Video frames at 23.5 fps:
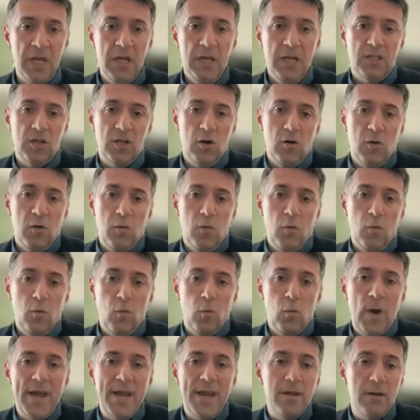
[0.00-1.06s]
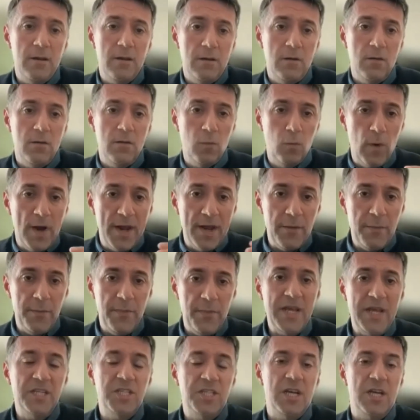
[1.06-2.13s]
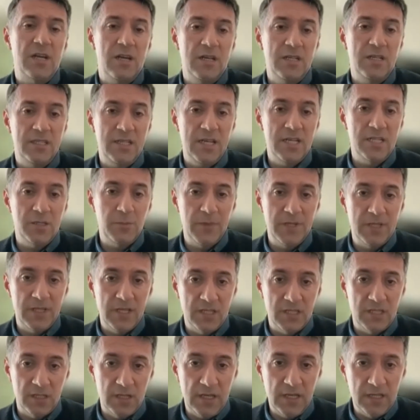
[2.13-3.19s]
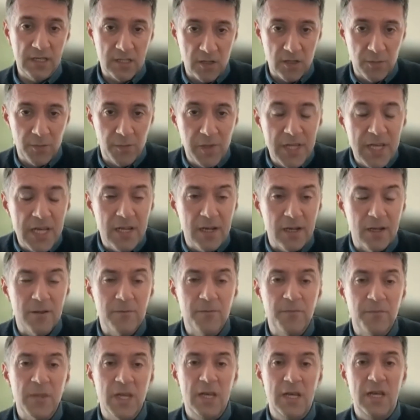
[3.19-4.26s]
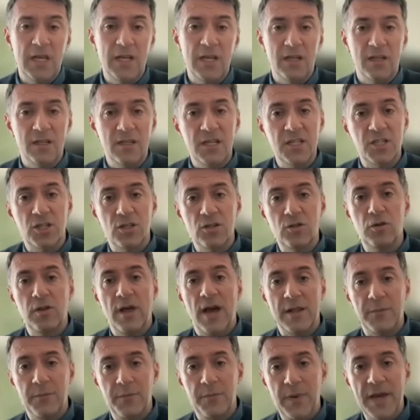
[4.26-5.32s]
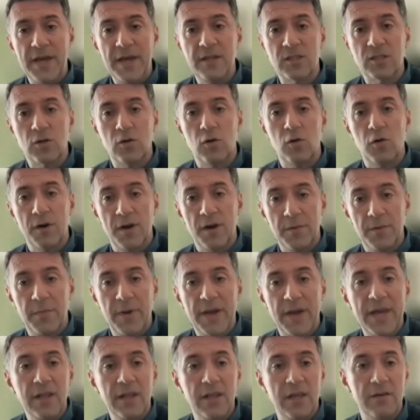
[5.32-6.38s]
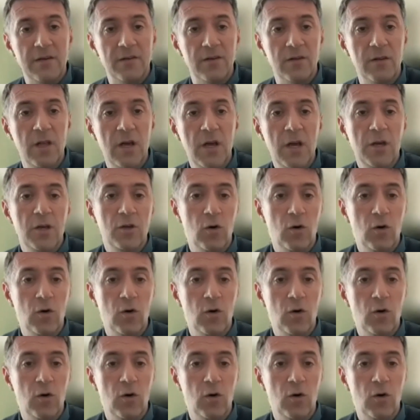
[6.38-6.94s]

So when a PainChek assessment is completed, in addition to that pain score and pain level,